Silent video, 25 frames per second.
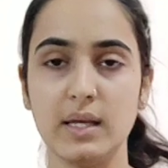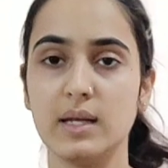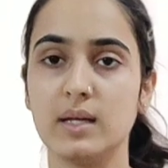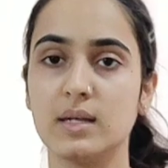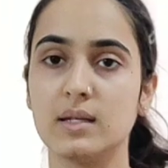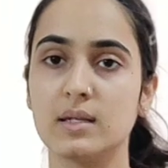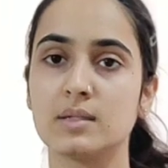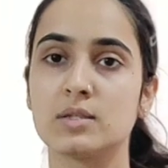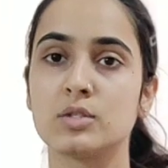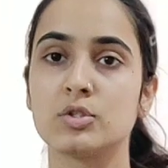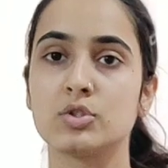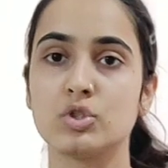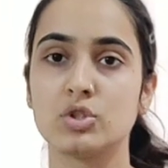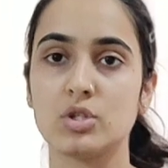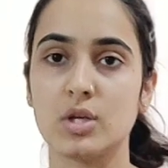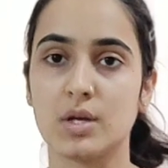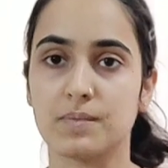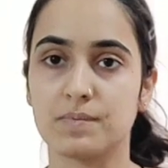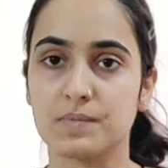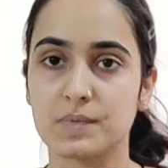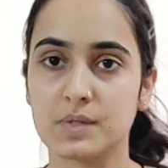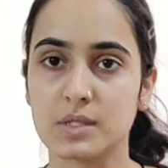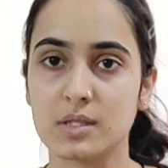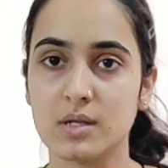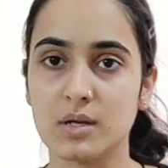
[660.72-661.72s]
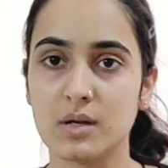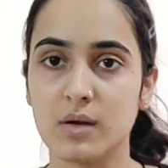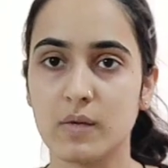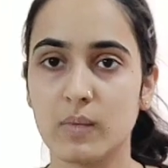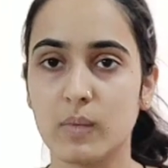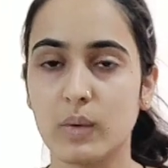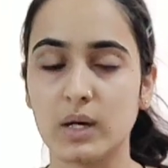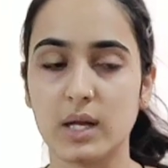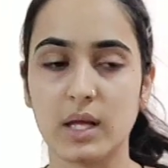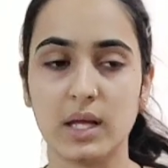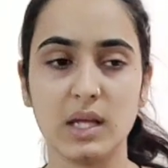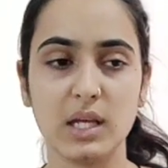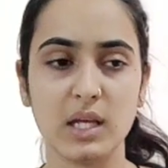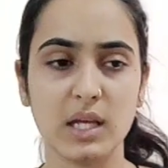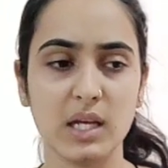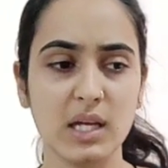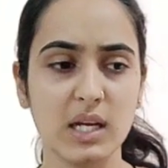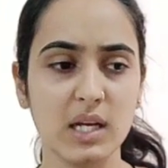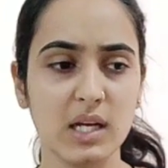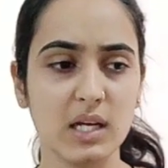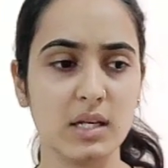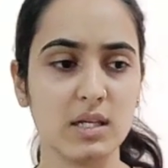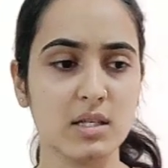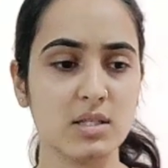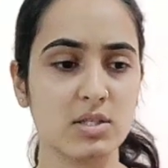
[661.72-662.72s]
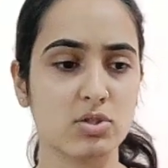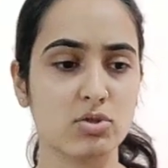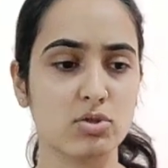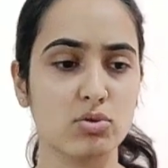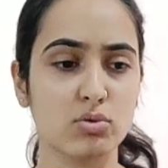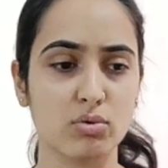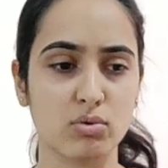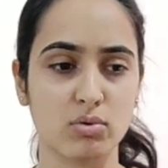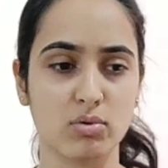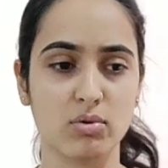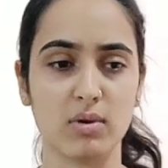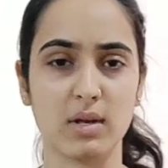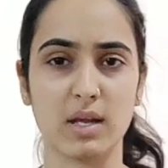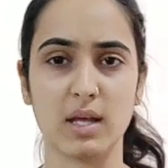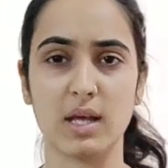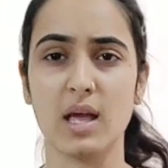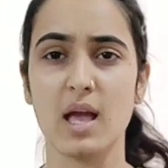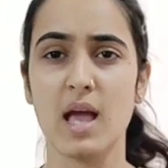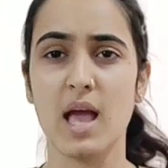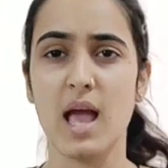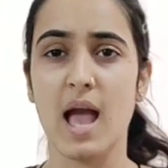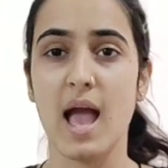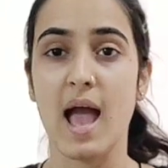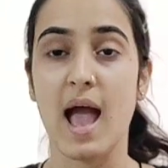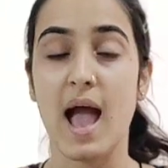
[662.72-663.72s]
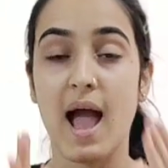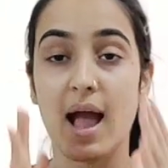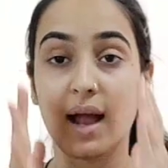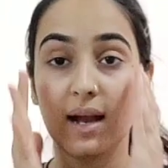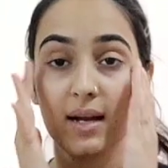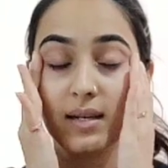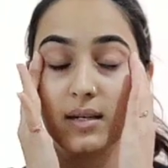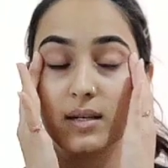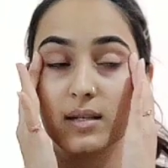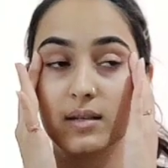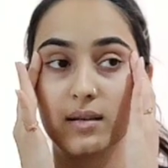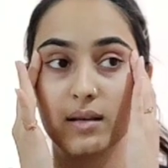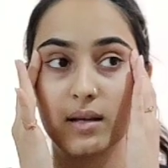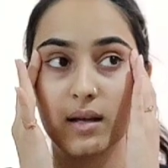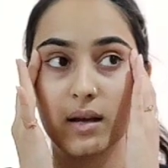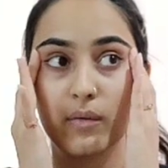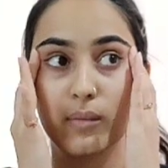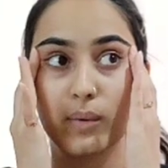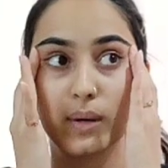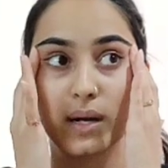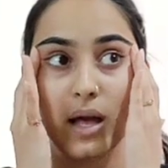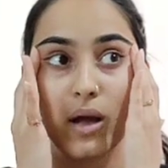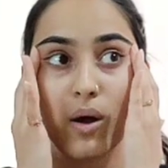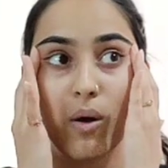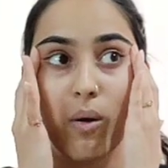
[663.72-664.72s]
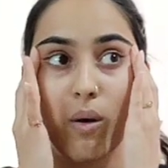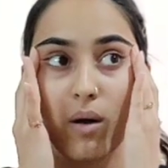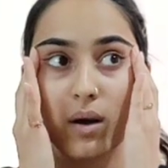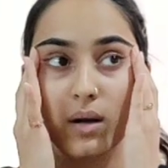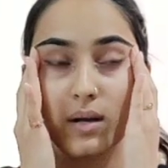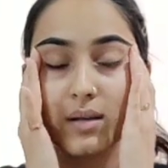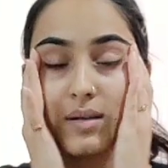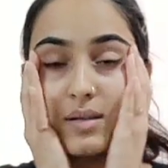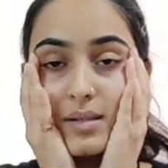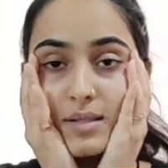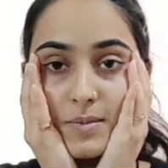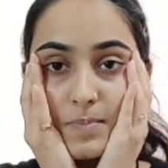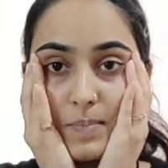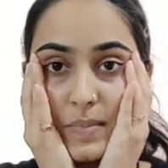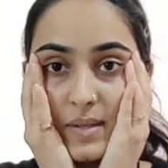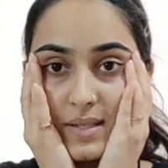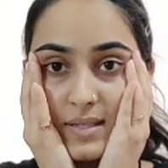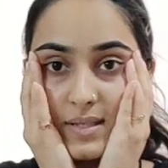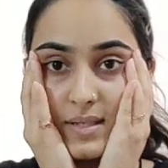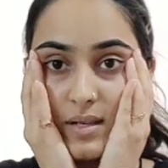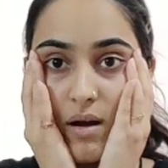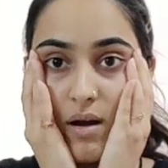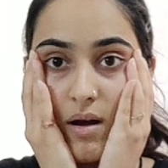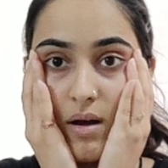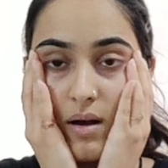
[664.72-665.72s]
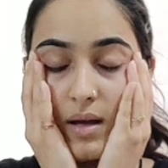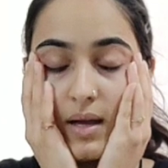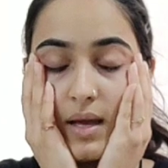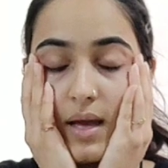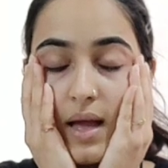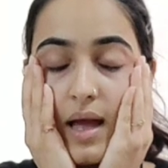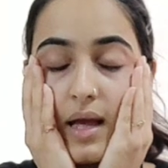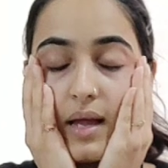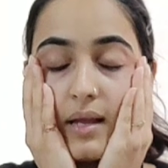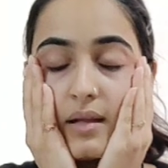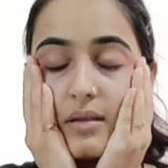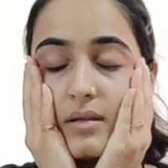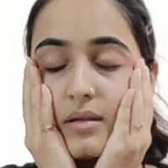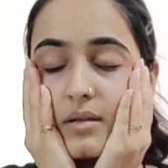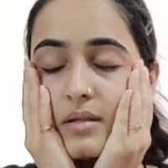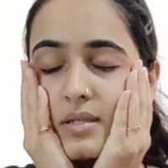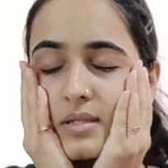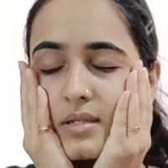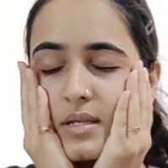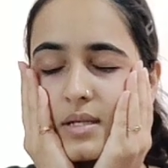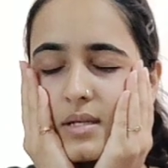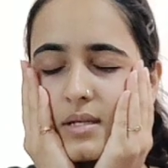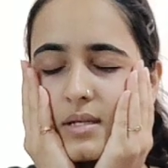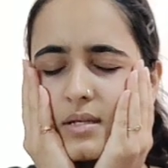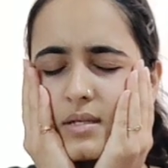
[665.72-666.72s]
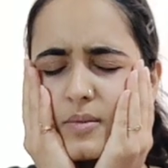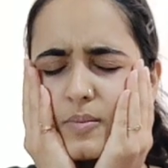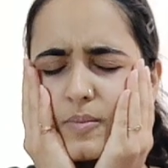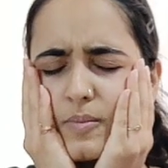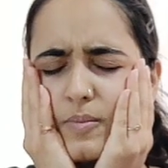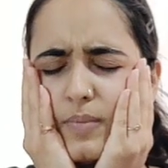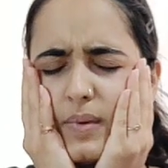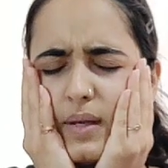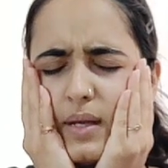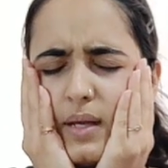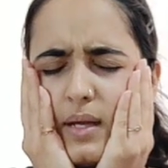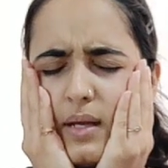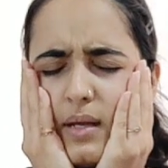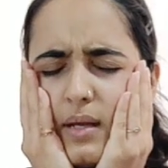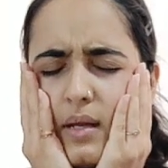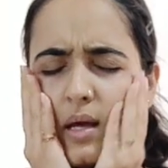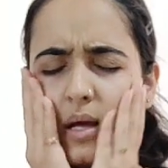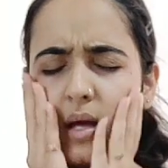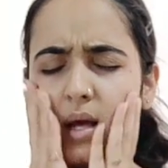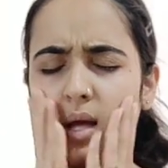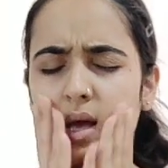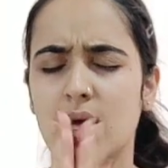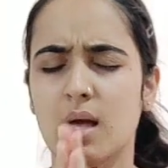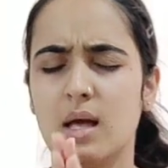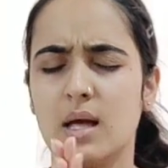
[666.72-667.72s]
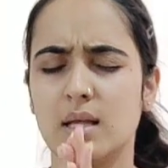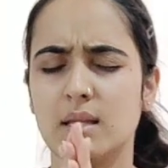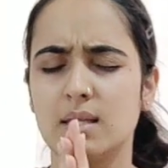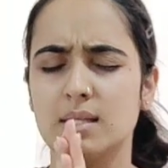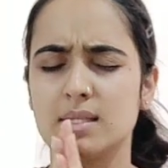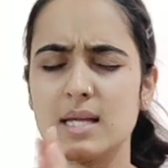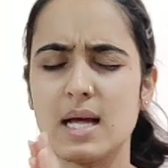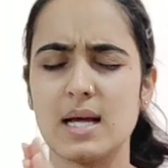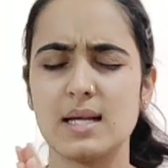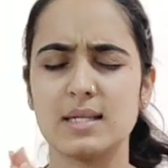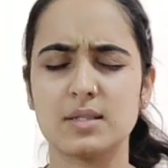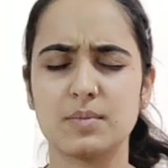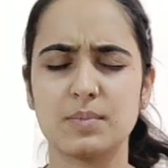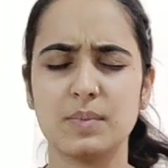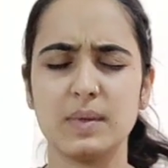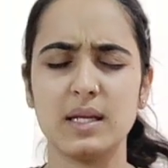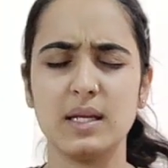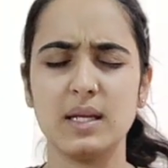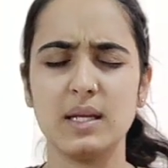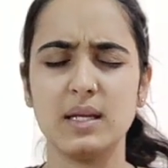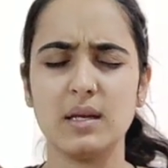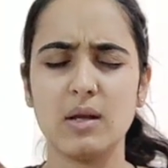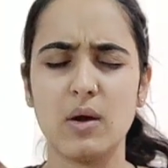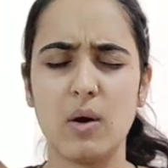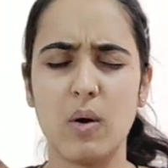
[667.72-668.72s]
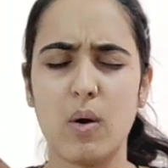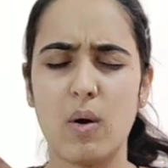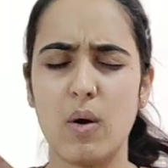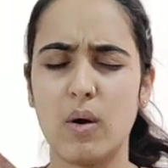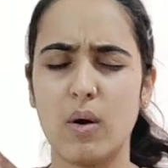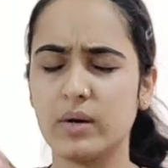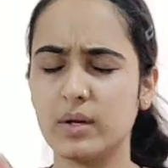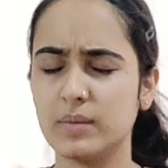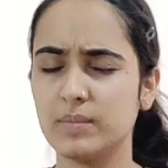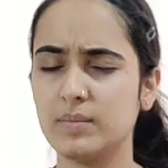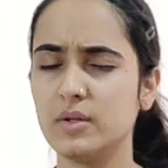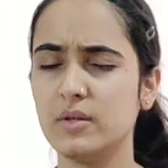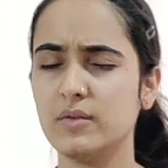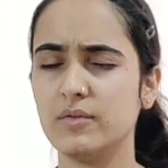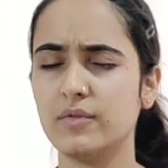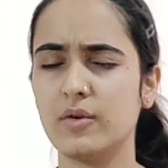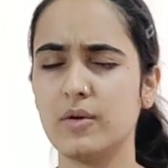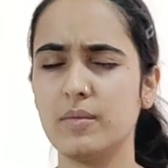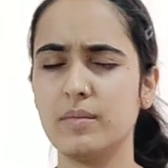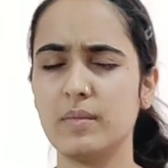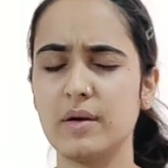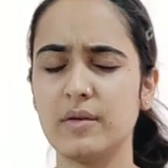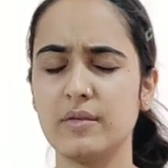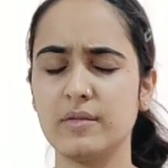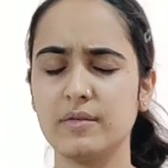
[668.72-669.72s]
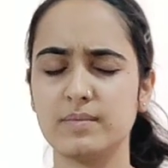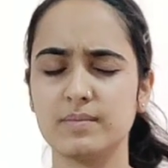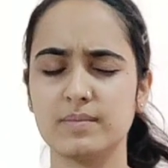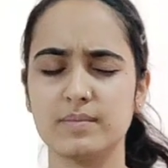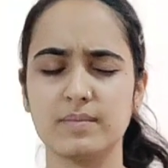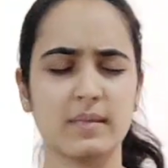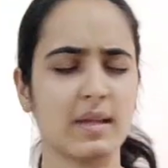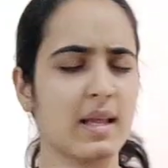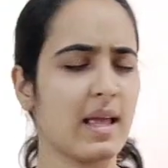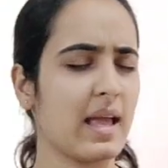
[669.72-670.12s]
eat is chips, what I eat is kurkure, and what I order is pizza. And this is being, this has been horrible for my